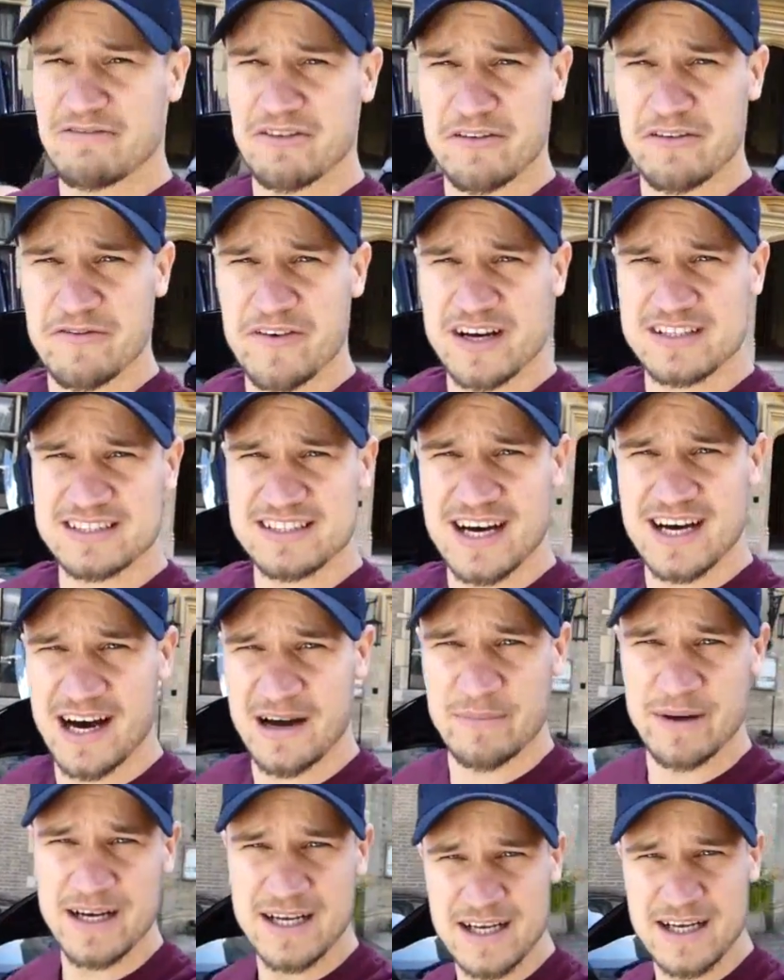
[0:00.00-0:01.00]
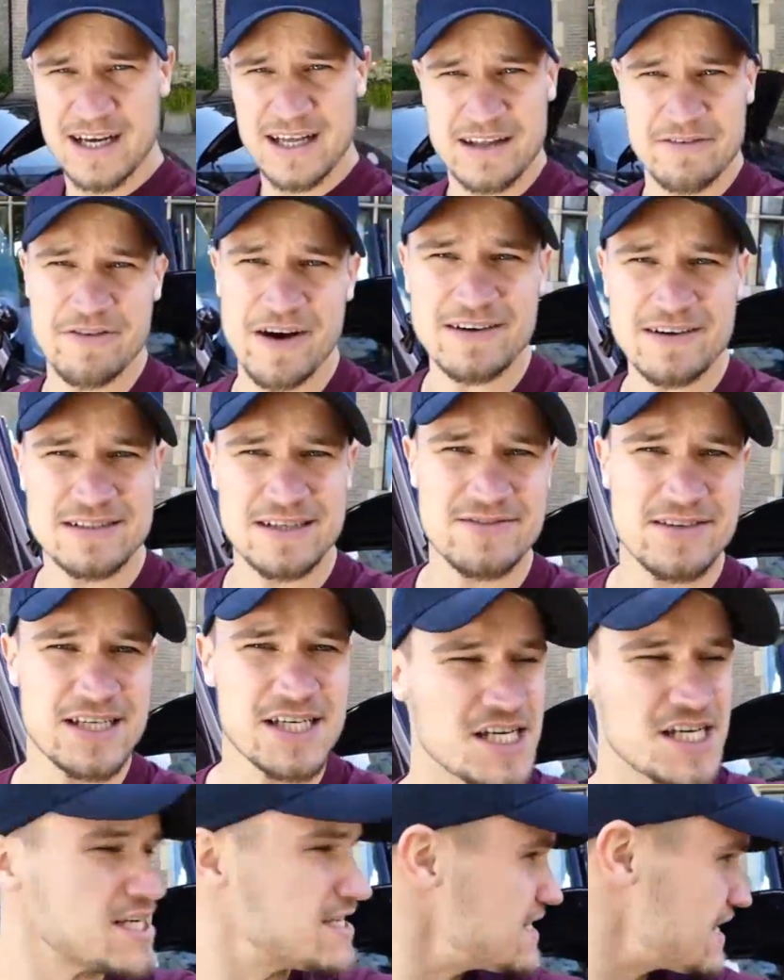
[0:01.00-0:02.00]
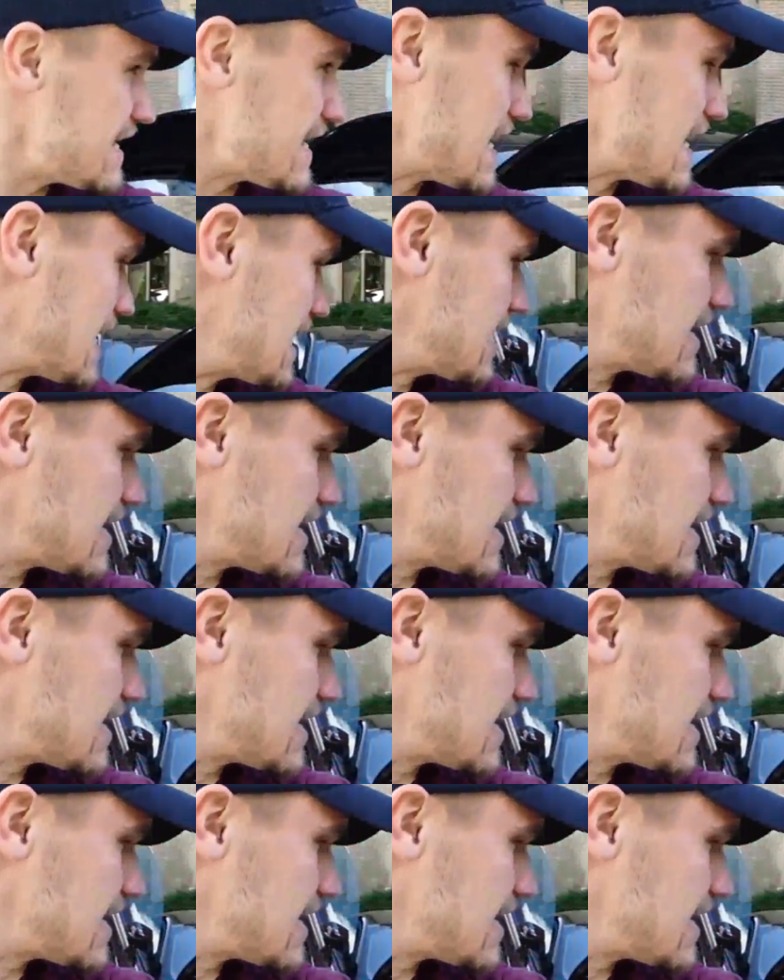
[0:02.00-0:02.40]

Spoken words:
for the first time the 570 GT